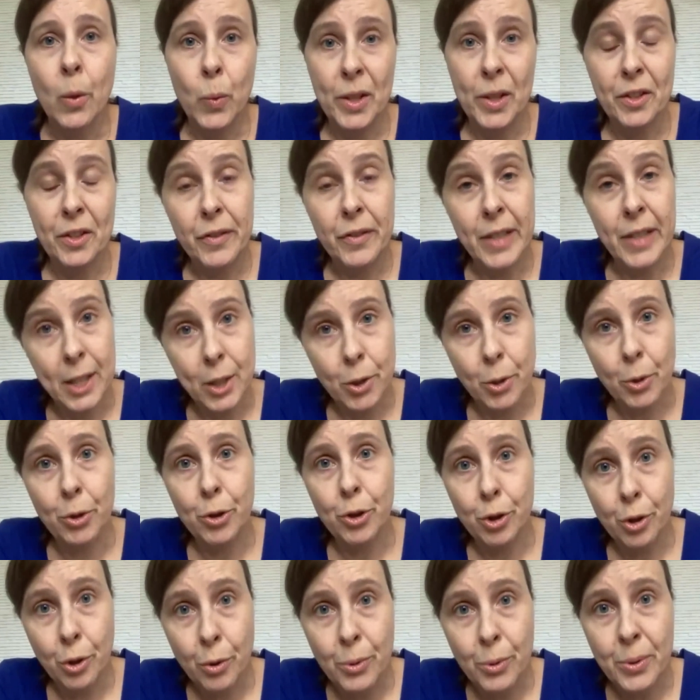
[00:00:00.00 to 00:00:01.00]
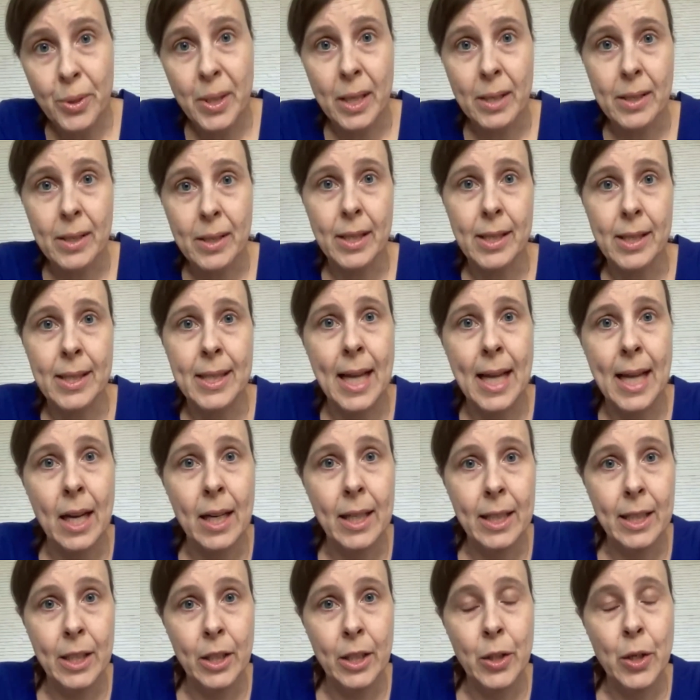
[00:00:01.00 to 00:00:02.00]
What the research shows us is
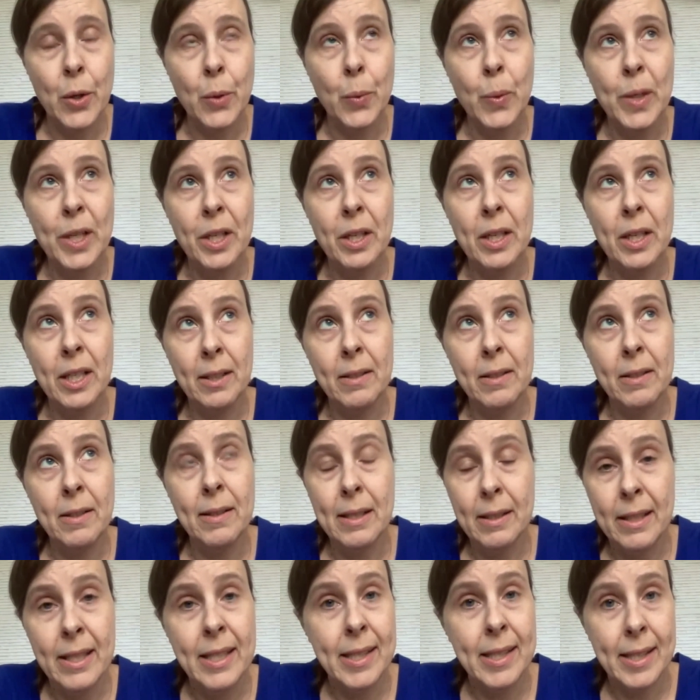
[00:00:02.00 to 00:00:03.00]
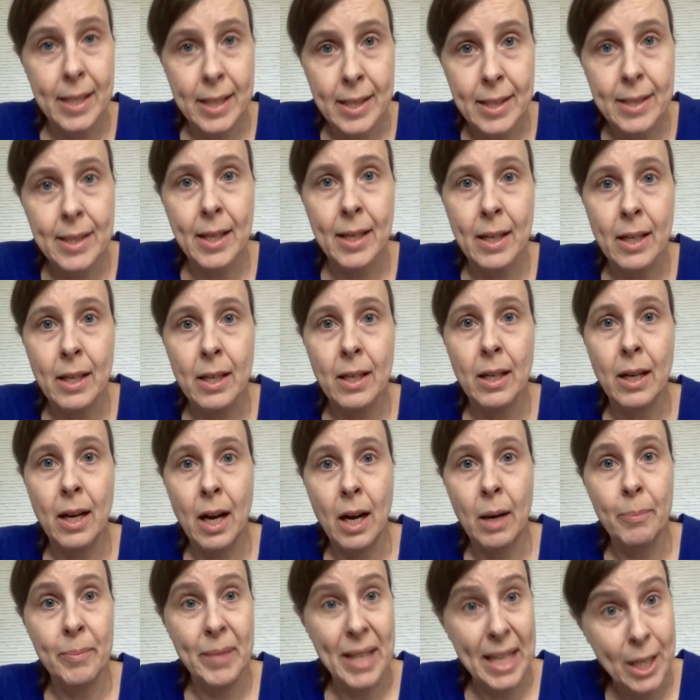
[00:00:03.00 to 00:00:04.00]
that, this is
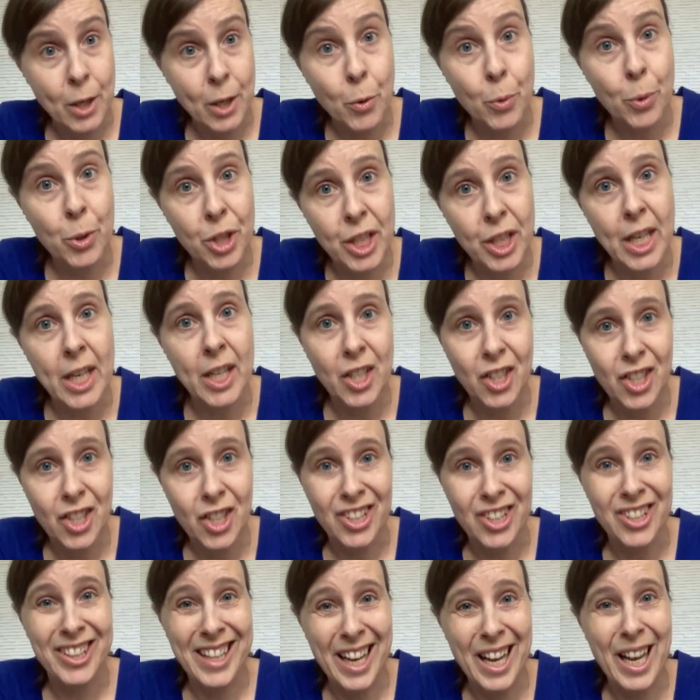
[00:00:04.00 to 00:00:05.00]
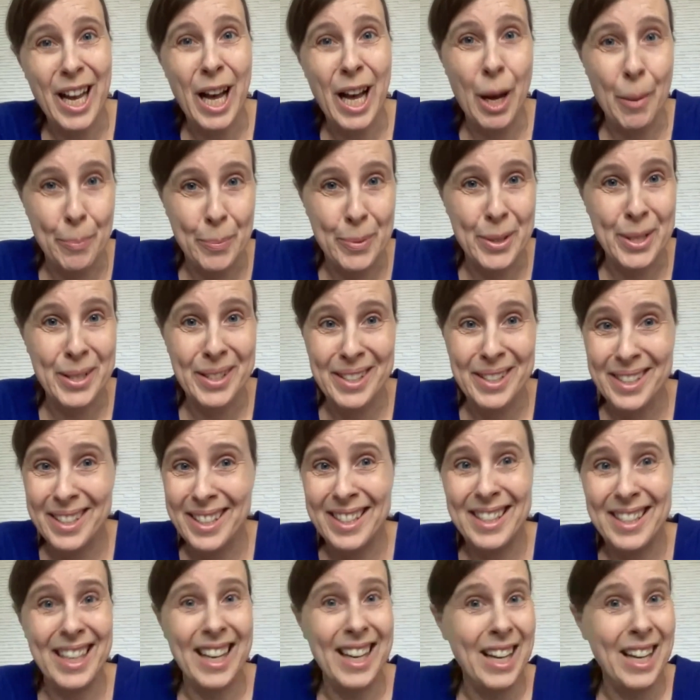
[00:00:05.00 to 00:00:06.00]
a negotiation that
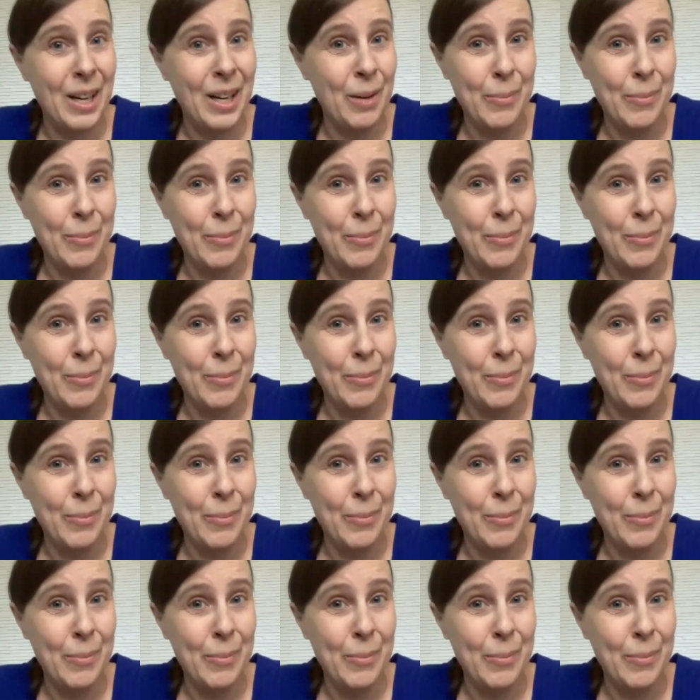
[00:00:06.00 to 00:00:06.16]
happens